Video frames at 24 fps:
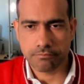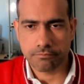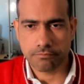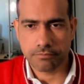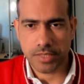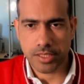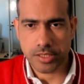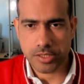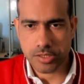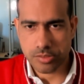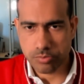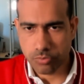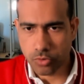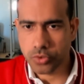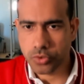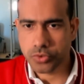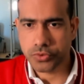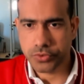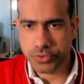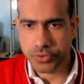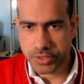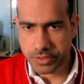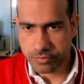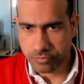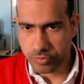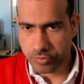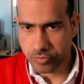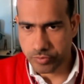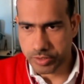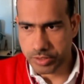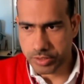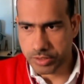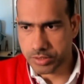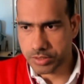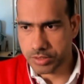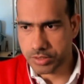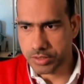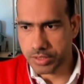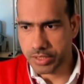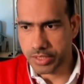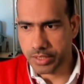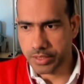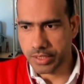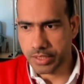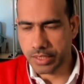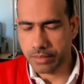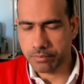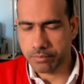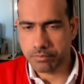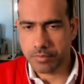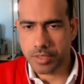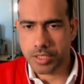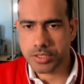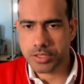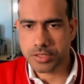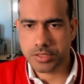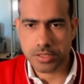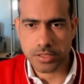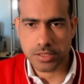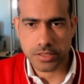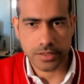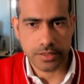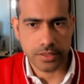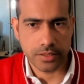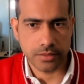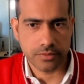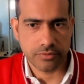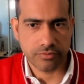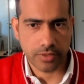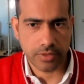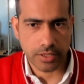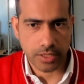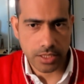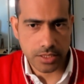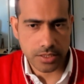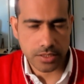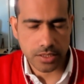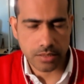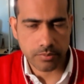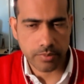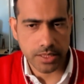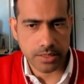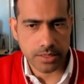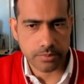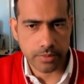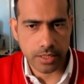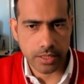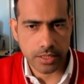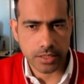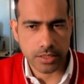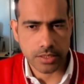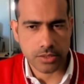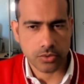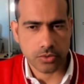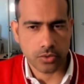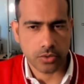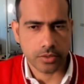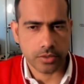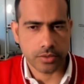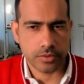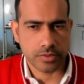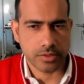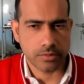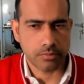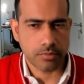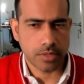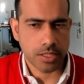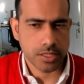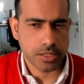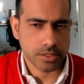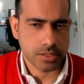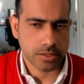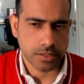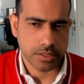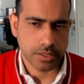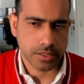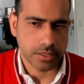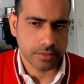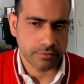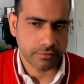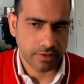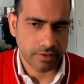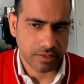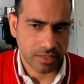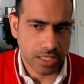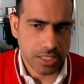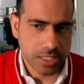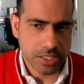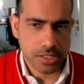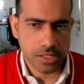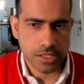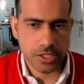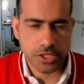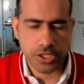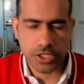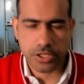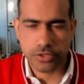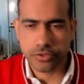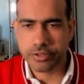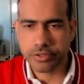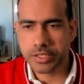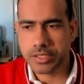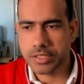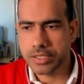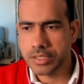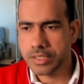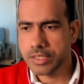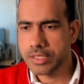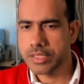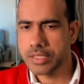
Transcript: is more suitable, whether it's the master's in financial mathematics or it's a master in financial engineering.